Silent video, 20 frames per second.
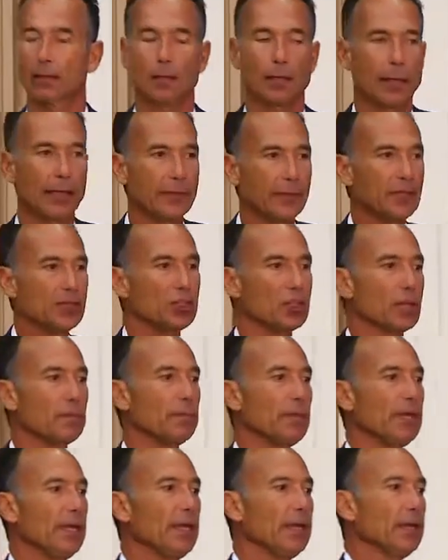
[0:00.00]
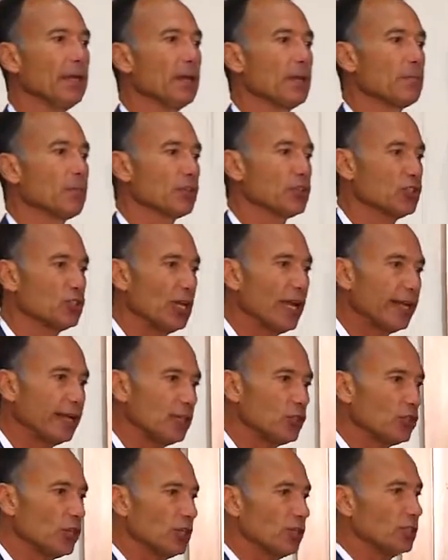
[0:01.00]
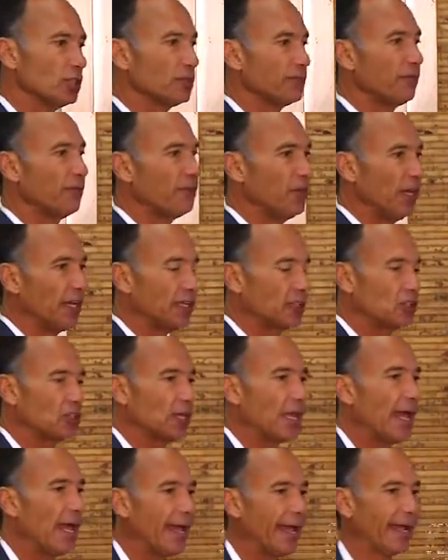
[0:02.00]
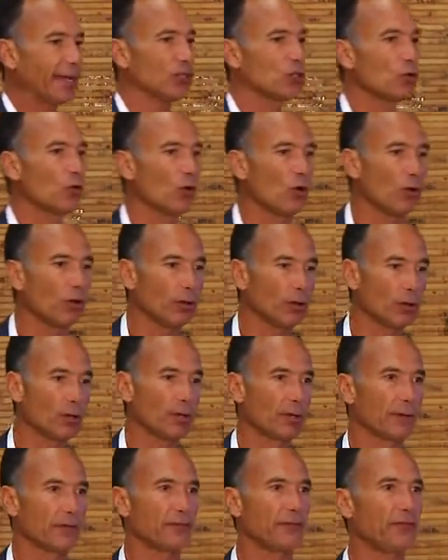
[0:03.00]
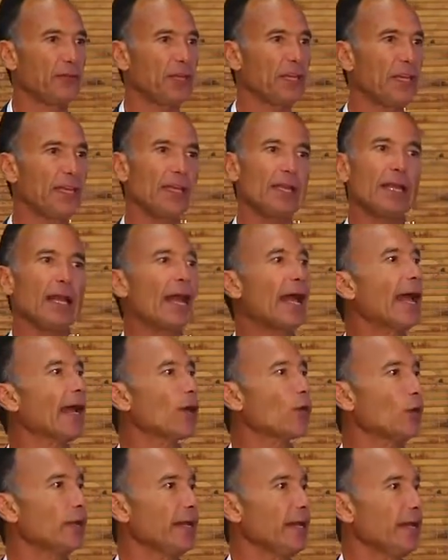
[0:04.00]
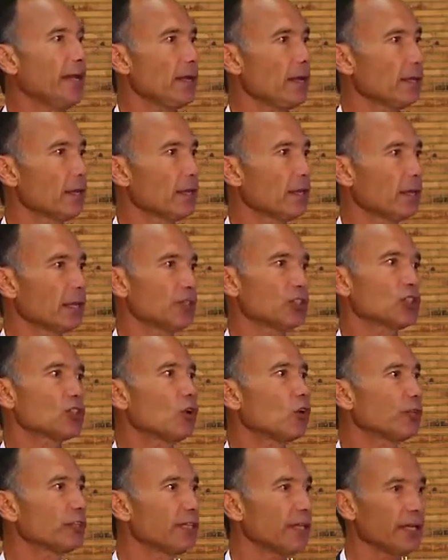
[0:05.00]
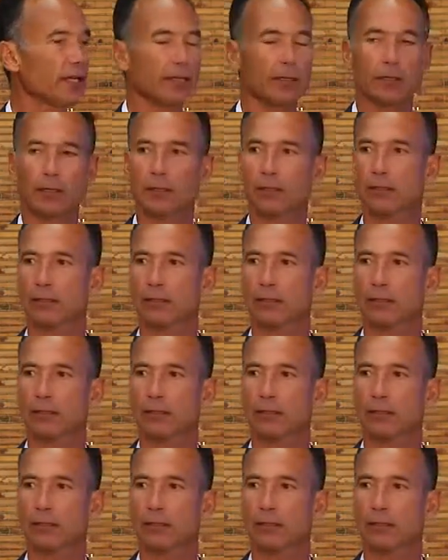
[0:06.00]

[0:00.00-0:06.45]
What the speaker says: And these could be percentages, fixed, annual, fee, equity, consulting.